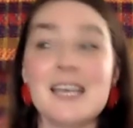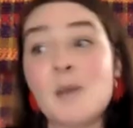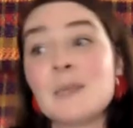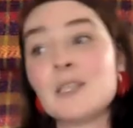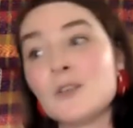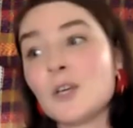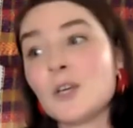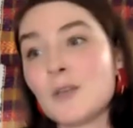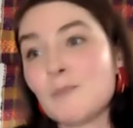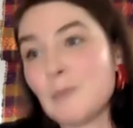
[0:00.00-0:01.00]
I mean, you
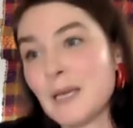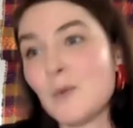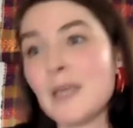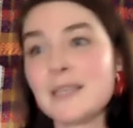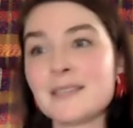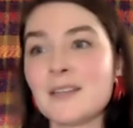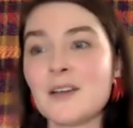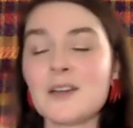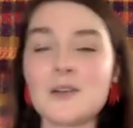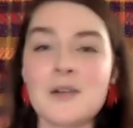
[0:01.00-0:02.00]
could pick waste in
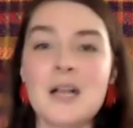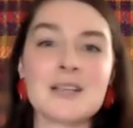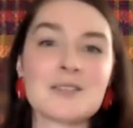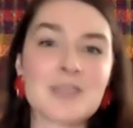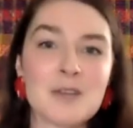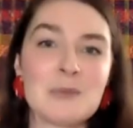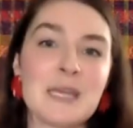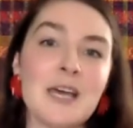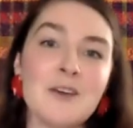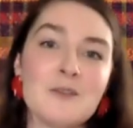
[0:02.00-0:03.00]
our garage, that would be
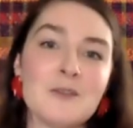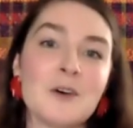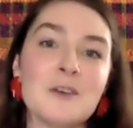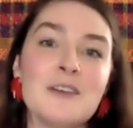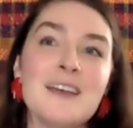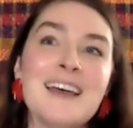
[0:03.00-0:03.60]
helpful,